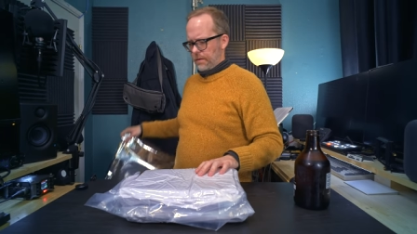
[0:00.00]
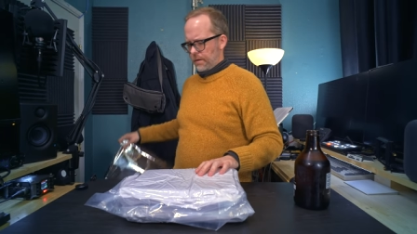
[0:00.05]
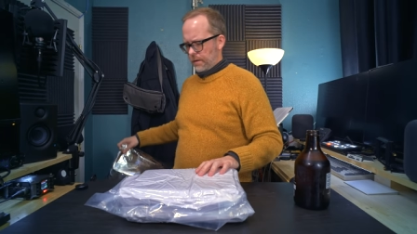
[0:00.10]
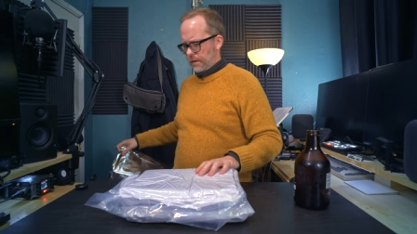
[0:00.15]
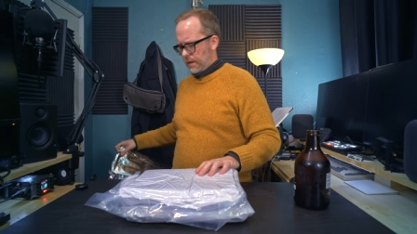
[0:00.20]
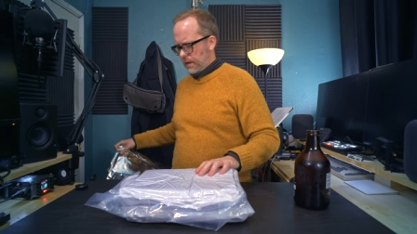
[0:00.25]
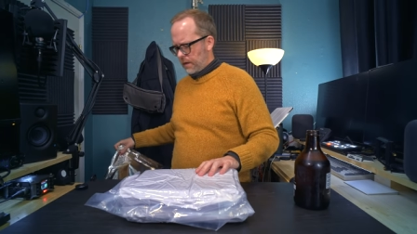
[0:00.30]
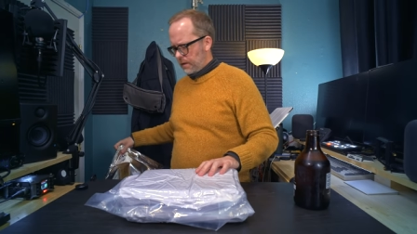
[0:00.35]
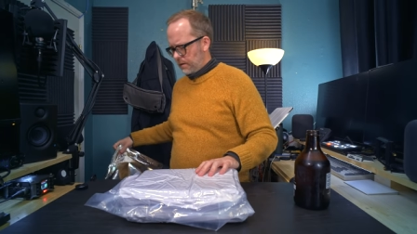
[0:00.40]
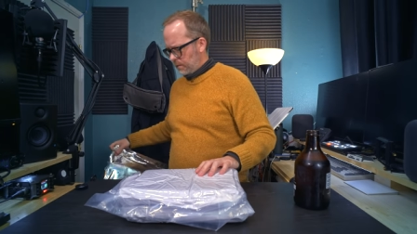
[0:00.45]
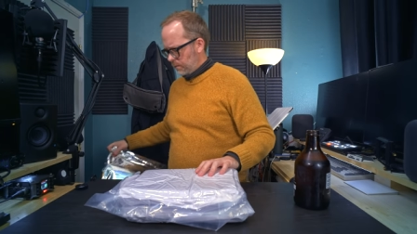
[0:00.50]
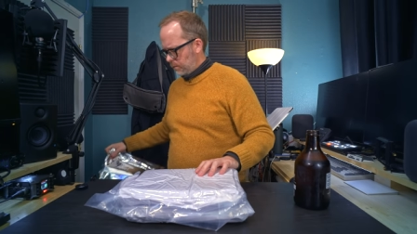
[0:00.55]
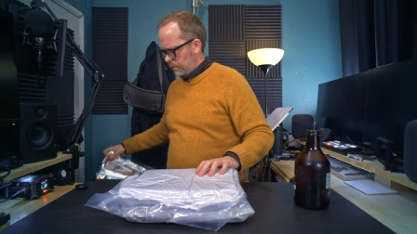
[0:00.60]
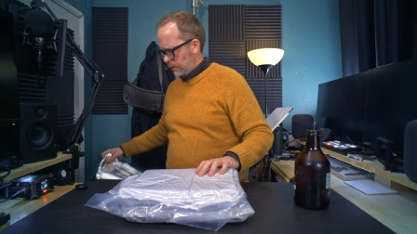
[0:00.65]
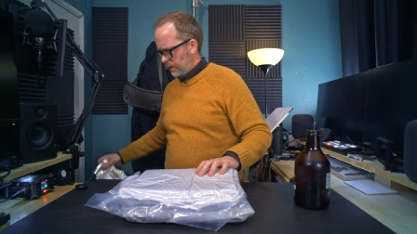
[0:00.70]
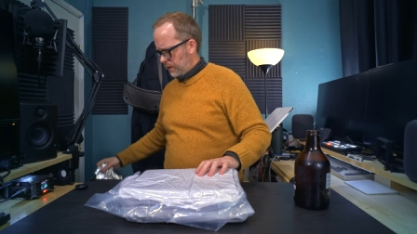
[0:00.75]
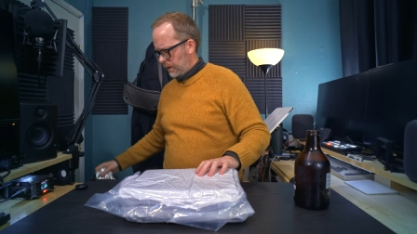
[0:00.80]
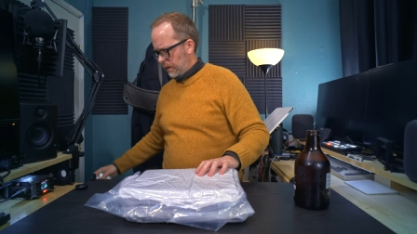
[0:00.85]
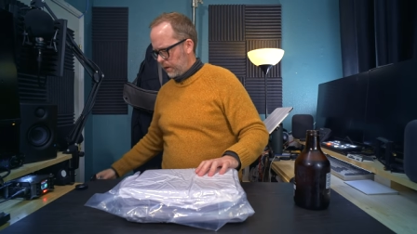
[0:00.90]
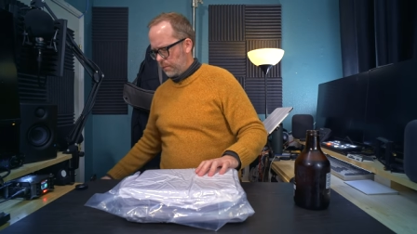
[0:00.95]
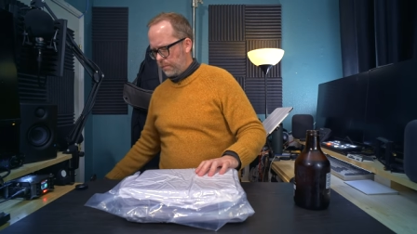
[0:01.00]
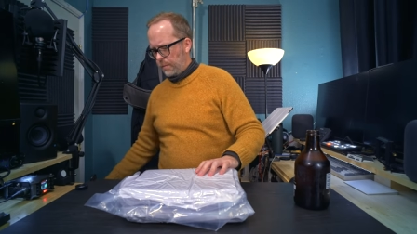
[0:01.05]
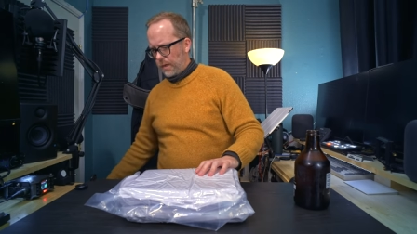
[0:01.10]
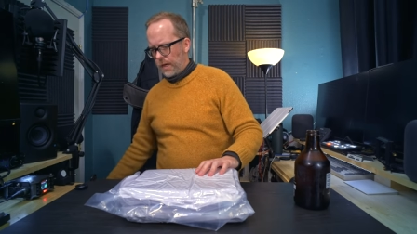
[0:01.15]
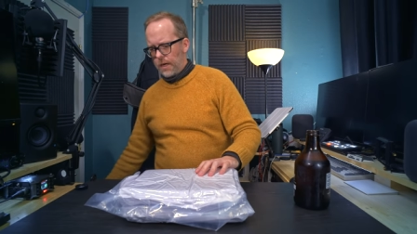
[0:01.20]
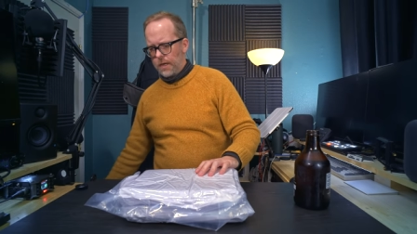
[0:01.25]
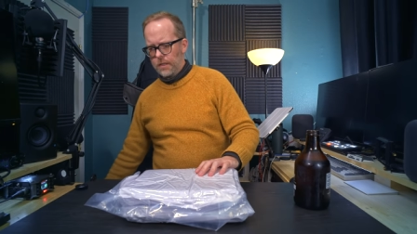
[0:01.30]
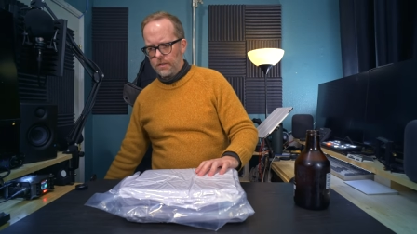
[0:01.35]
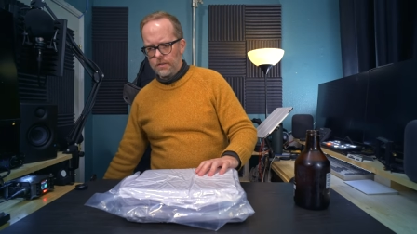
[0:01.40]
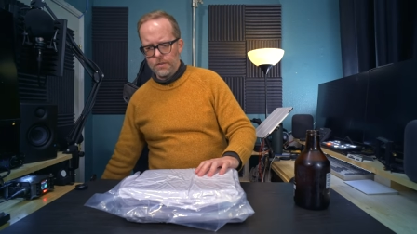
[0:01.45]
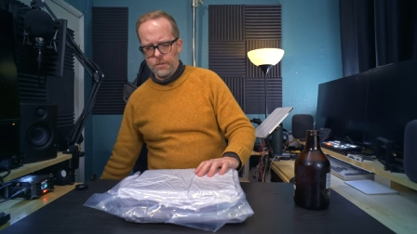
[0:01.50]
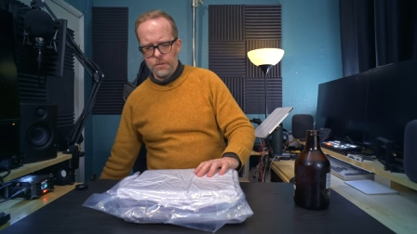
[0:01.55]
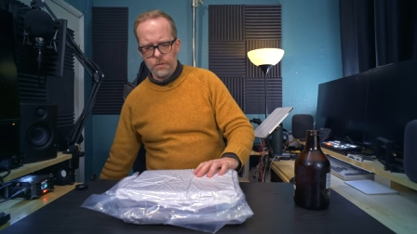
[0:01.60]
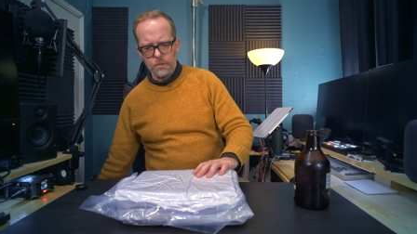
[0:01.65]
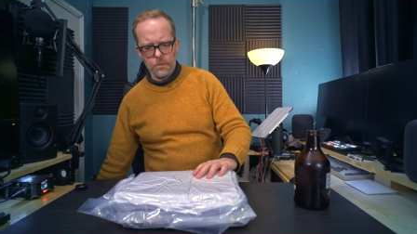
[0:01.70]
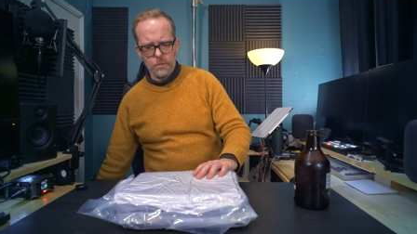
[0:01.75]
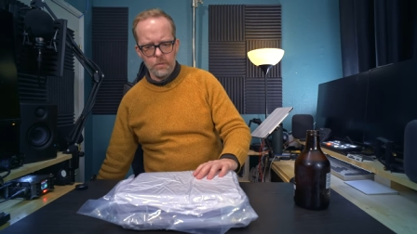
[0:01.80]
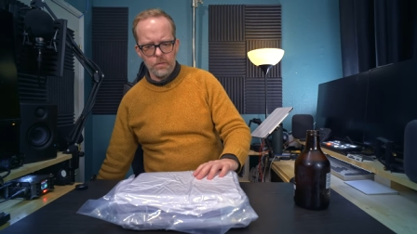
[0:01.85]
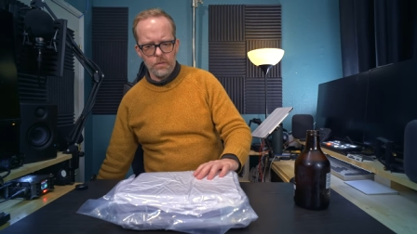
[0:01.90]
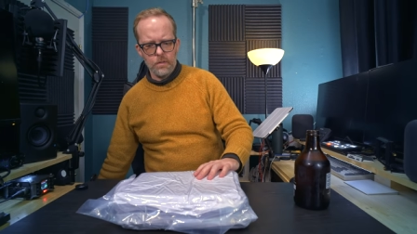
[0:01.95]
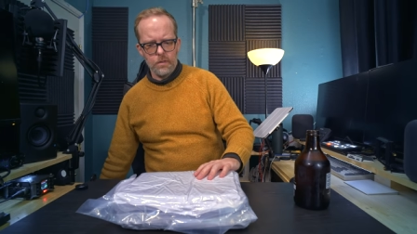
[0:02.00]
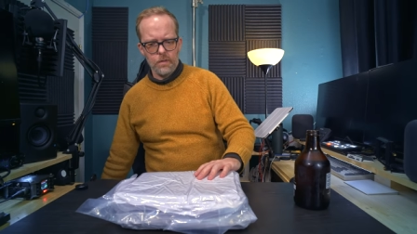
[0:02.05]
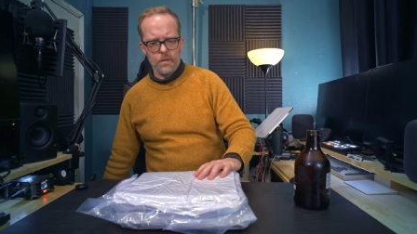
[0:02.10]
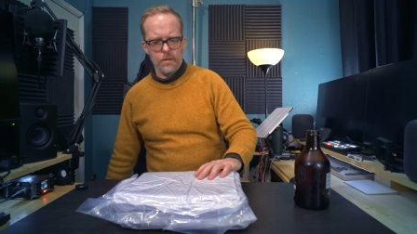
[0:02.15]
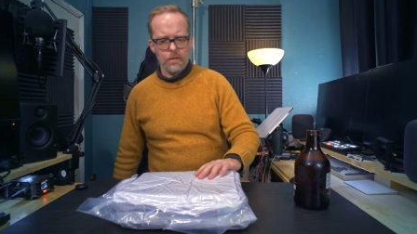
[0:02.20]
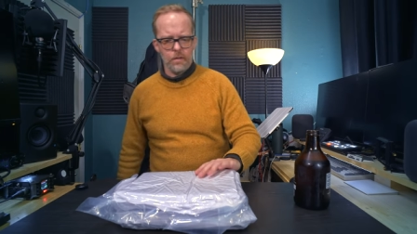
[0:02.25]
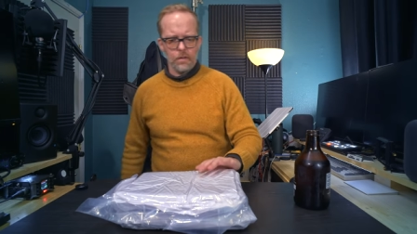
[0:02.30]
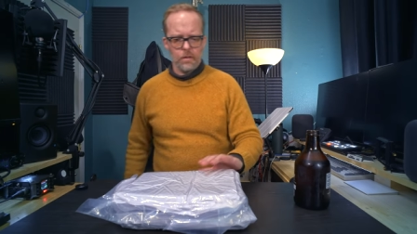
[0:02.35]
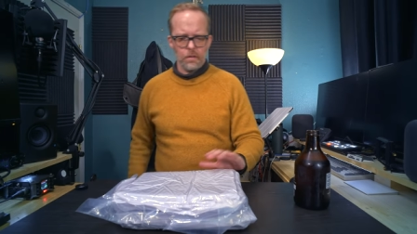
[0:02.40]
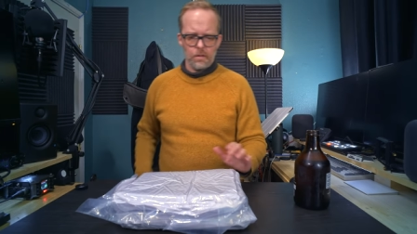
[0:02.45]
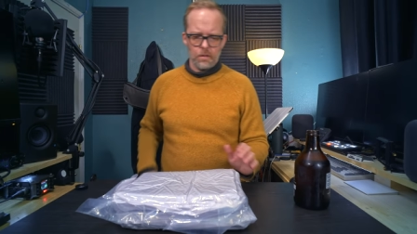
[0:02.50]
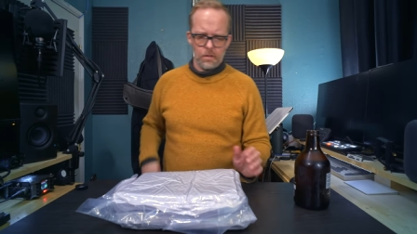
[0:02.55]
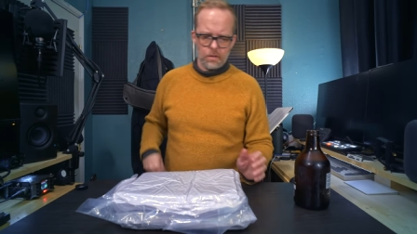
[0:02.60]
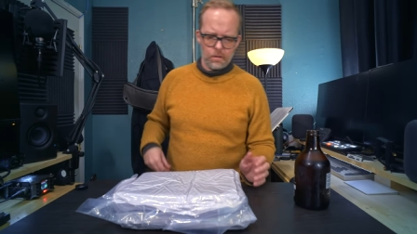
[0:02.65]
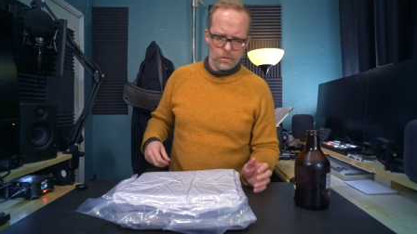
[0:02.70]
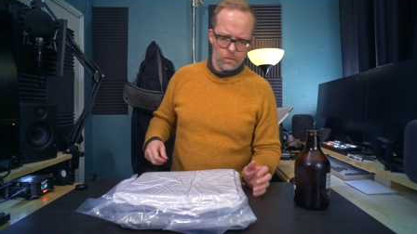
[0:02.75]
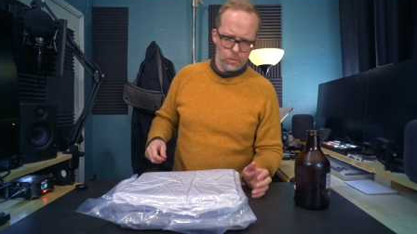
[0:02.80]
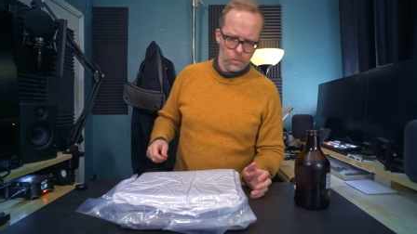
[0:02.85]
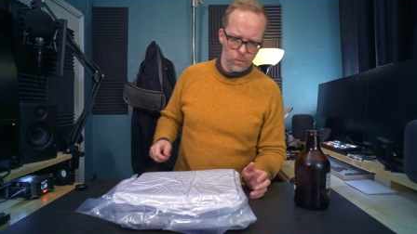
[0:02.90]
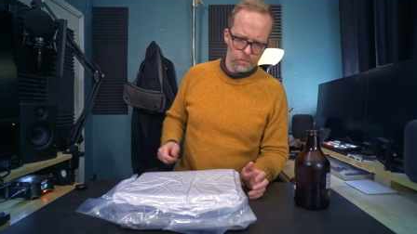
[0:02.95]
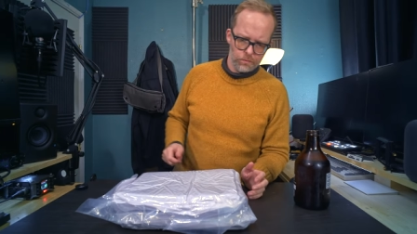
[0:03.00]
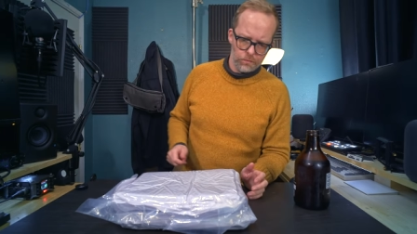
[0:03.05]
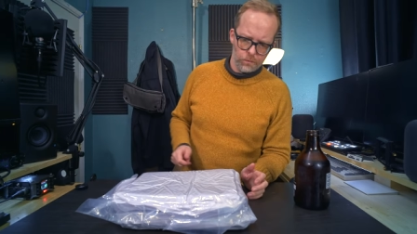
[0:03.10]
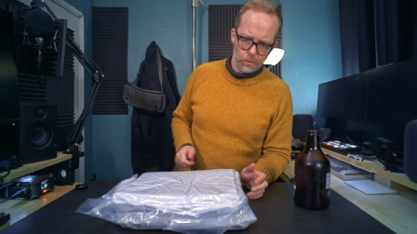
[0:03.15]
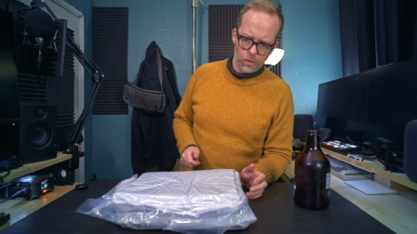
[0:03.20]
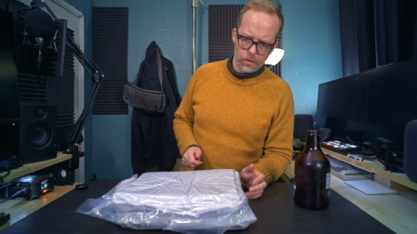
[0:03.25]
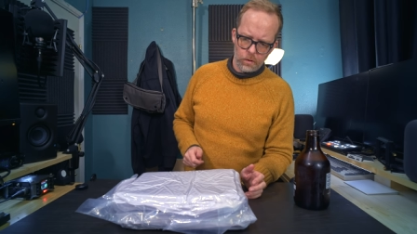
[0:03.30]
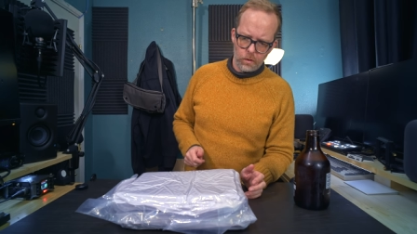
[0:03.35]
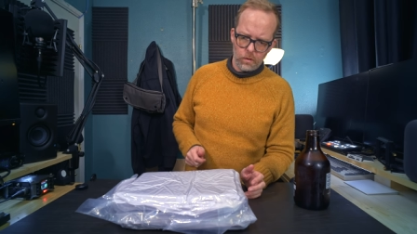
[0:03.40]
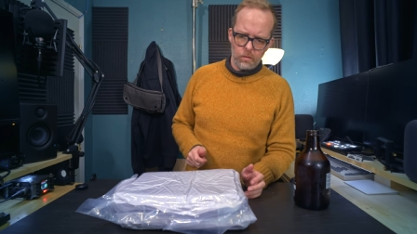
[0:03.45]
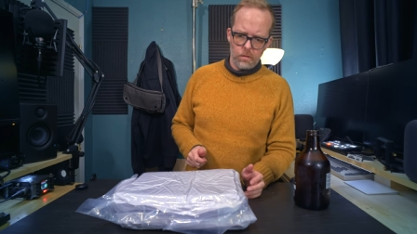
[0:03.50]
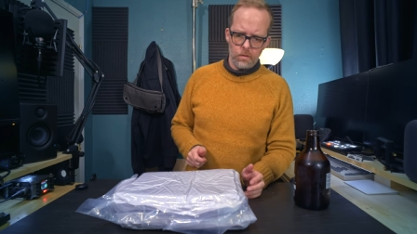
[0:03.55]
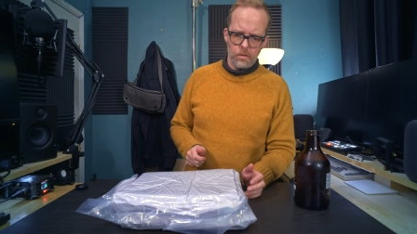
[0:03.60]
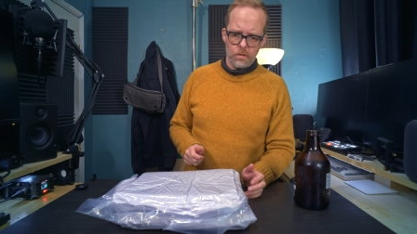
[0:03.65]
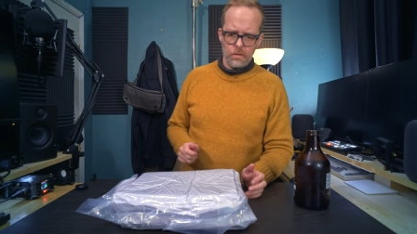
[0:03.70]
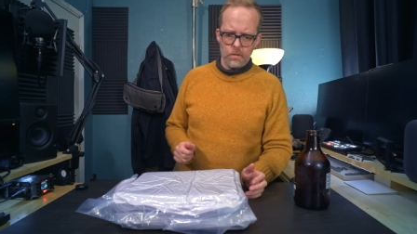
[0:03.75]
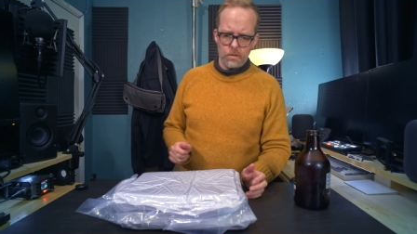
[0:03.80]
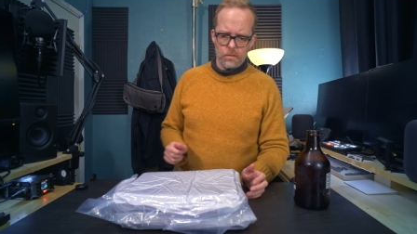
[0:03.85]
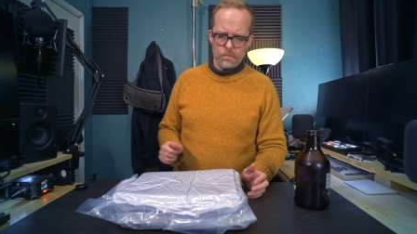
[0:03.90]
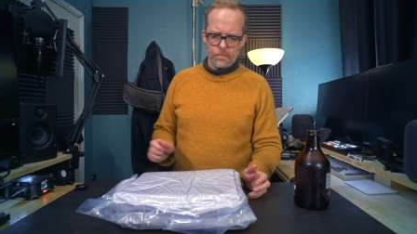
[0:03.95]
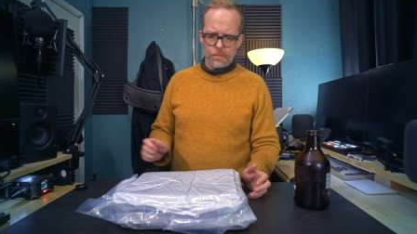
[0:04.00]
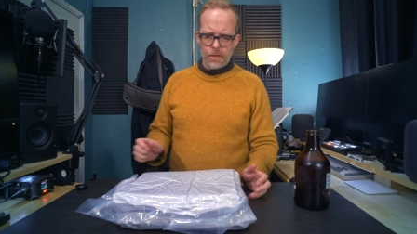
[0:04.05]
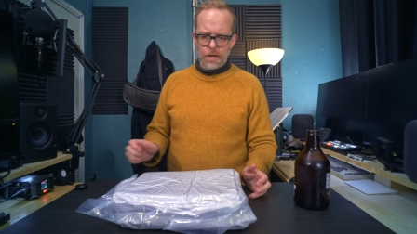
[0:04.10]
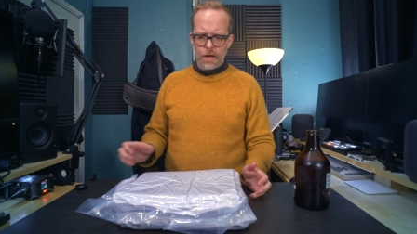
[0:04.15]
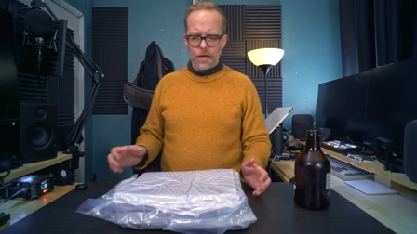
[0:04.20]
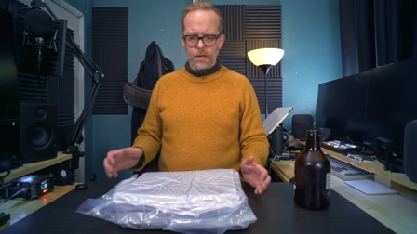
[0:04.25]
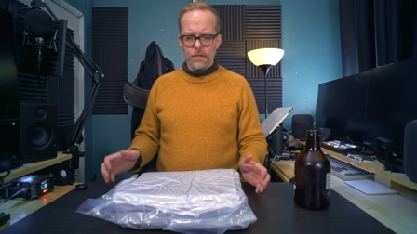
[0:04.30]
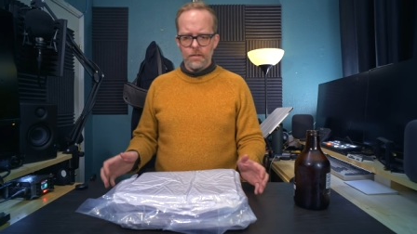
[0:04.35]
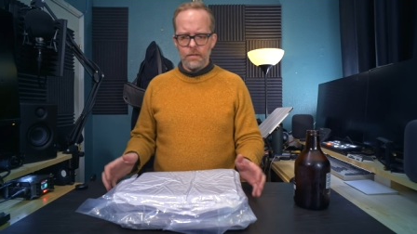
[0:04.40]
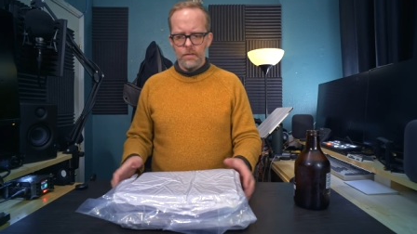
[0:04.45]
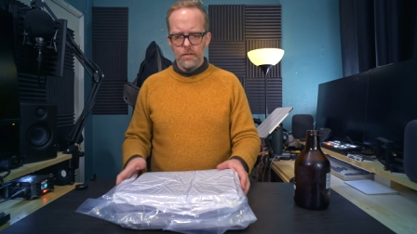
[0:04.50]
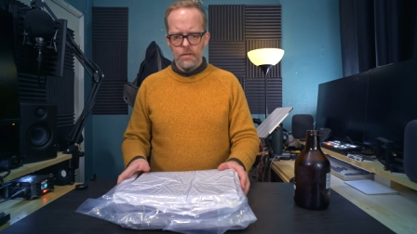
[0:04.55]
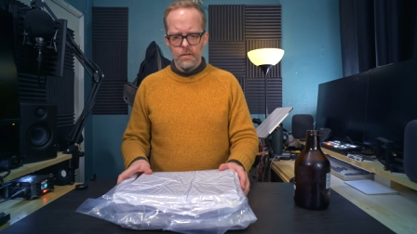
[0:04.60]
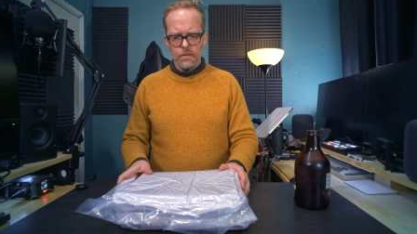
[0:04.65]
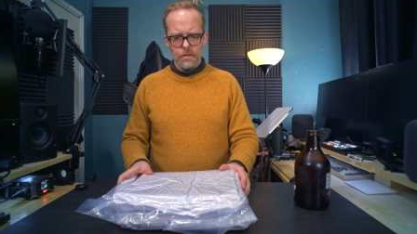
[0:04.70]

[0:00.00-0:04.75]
Okay, we say goodbye to the cool foil bag.